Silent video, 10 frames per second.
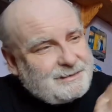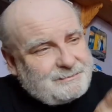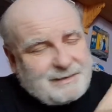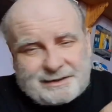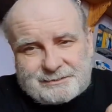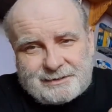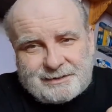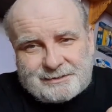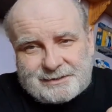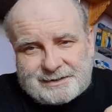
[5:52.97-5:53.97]
It'll match with
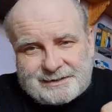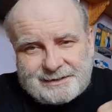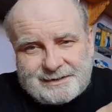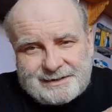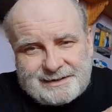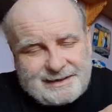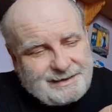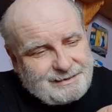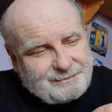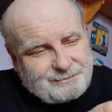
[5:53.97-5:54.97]
other
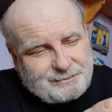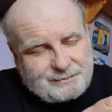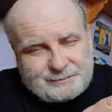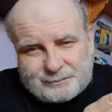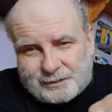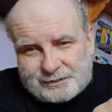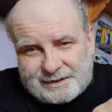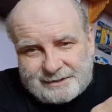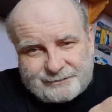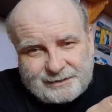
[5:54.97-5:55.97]
one
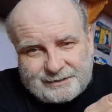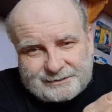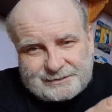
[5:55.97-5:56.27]
that I've got.